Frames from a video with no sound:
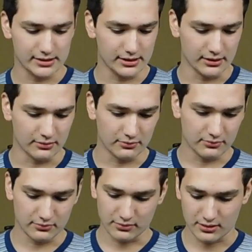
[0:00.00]
AC
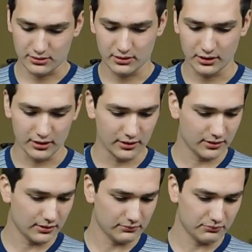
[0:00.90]

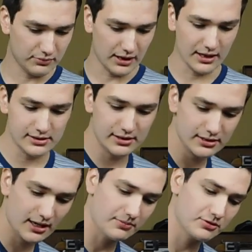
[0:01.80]
uh, the AC
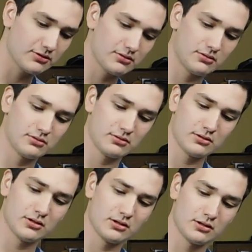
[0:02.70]
adapter.
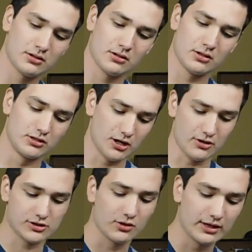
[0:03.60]

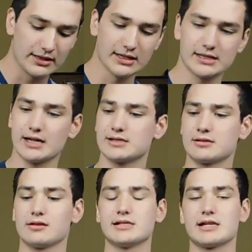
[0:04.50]
No, so th this
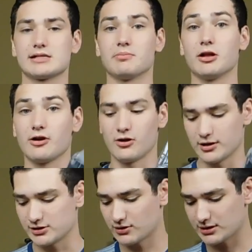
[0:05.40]
has this has the plug
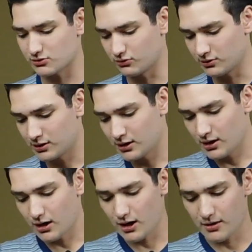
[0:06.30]
on it, so that's cool.
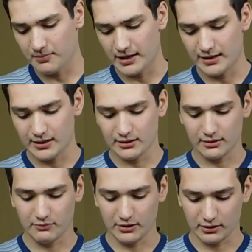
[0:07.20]
Um, and
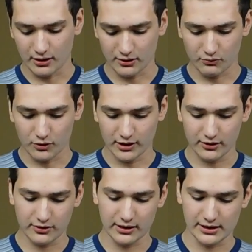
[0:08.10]
then other one
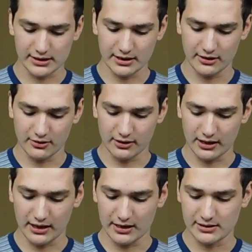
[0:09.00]
other thing that's in here
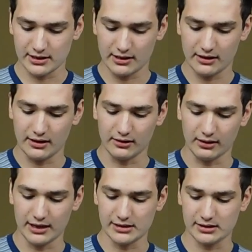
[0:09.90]
is the
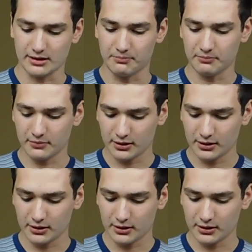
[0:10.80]
lens, the,